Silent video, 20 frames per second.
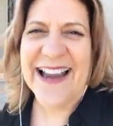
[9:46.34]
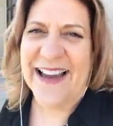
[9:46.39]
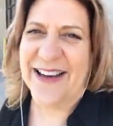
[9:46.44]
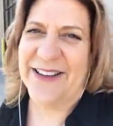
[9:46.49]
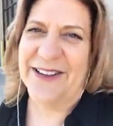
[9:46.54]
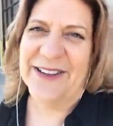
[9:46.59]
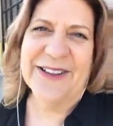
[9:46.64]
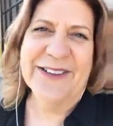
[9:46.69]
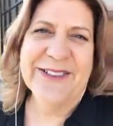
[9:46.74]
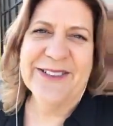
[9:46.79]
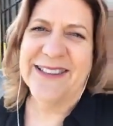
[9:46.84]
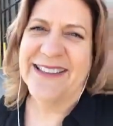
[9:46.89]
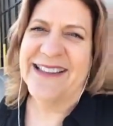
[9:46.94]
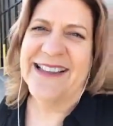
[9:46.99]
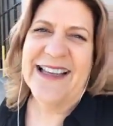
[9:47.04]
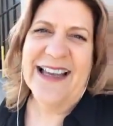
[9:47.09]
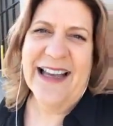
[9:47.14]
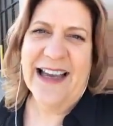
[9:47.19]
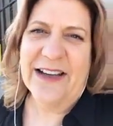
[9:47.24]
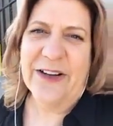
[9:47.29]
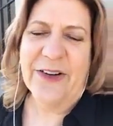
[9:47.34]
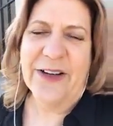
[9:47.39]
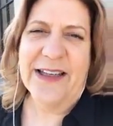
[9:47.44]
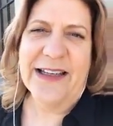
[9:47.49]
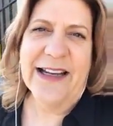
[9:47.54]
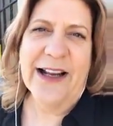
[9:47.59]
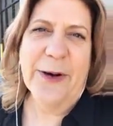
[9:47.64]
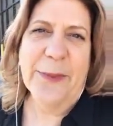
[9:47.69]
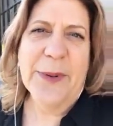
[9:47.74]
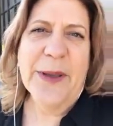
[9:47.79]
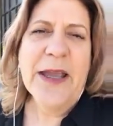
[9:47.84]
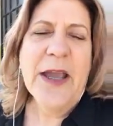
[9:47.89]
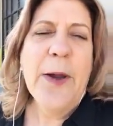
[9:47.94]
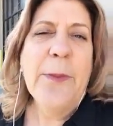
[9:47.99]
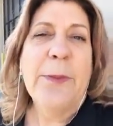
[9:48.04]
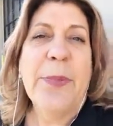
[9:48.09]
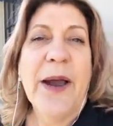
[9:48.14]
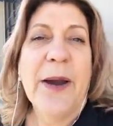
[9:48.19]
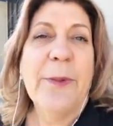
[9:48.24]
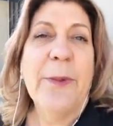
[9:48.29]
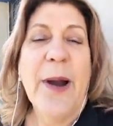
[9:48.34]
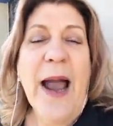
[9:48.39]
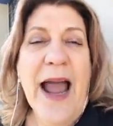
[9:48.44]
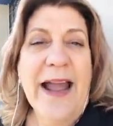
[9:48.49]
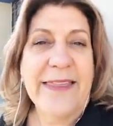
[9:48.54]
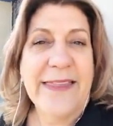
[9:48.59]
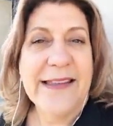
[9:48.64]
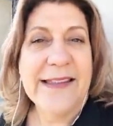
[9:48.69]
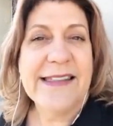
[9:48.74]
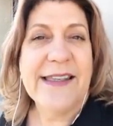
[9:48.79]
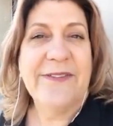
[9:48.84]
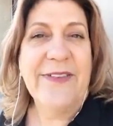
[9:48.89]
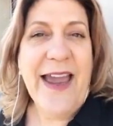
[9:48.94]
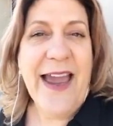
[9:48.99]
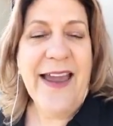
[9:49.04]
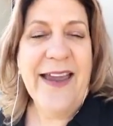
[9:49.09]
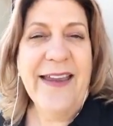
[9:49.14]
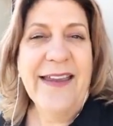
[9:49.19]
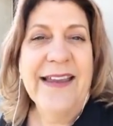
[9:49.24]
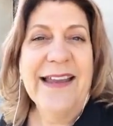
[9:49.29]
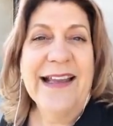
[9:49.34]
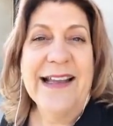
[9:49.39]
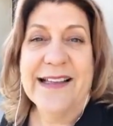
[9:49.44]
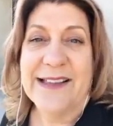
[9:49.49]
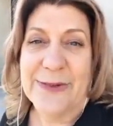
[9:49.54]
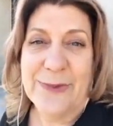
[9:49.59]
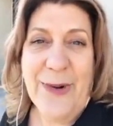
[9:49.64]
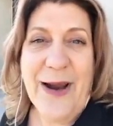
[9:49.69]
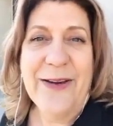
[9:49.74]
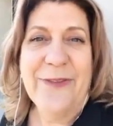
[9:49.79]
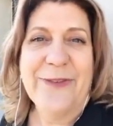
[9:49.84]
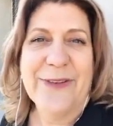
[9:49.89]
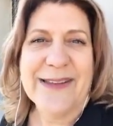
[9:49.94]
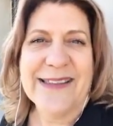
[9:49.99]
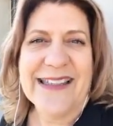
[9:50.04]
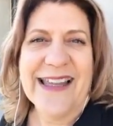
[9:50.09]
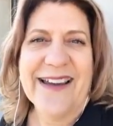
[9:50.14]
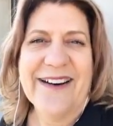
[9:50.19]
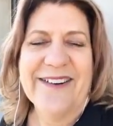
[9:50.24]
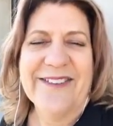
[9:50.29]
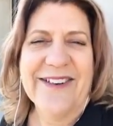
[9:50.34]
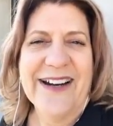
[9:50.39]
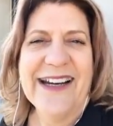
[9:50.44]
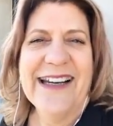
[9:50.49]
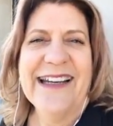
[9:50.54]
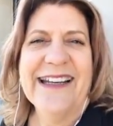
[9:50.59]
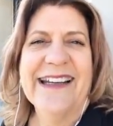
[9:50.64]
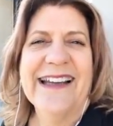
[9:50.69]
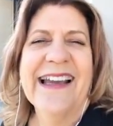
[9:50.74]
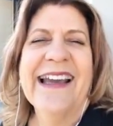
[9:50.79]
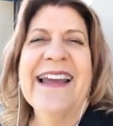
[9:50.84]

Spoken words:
I know I need help. But at this event, his wife was there, right?